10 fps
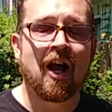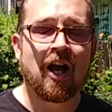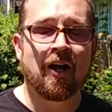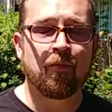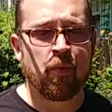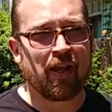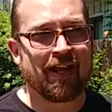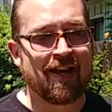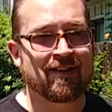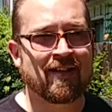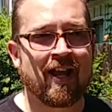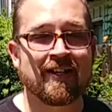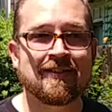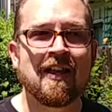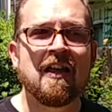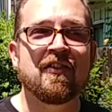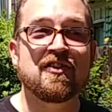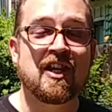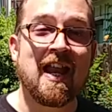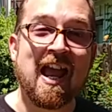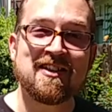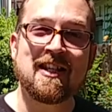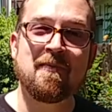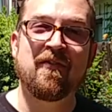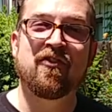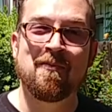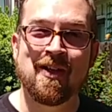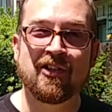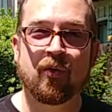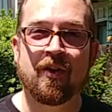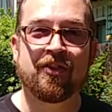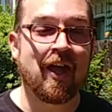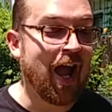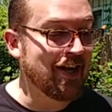more like 80s and 90s, then she'd actually be familiar with the